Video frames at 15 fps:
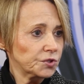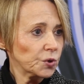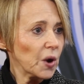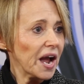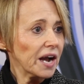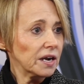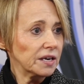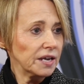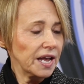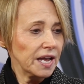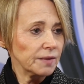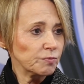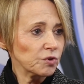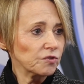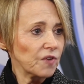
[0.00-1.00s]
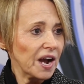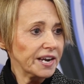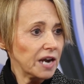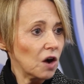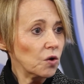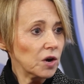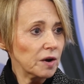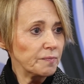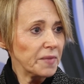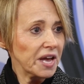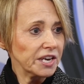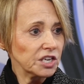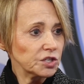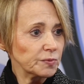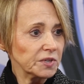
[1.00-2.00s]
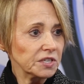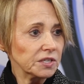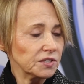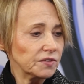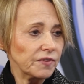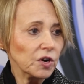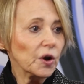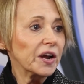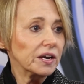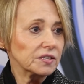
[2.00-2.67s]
track and provide outcome management is very